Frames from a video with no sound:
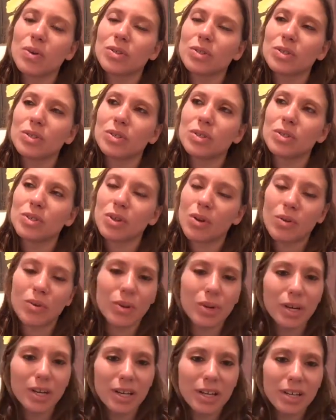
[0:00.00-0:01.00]
so
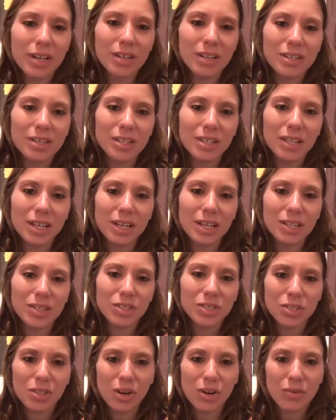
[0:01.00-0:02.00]
good to like
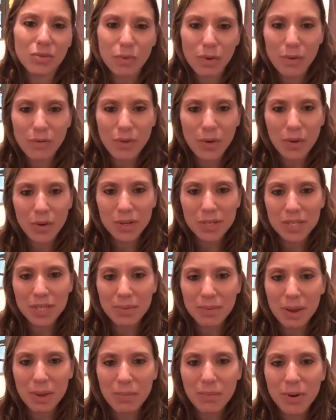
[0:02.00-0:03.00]
start refocusing
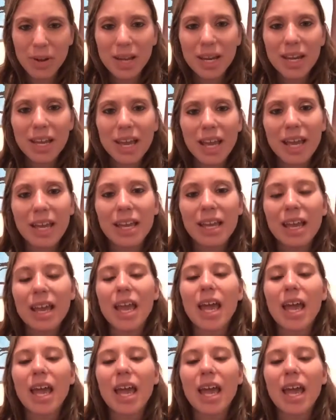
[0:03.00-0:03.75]
my brain again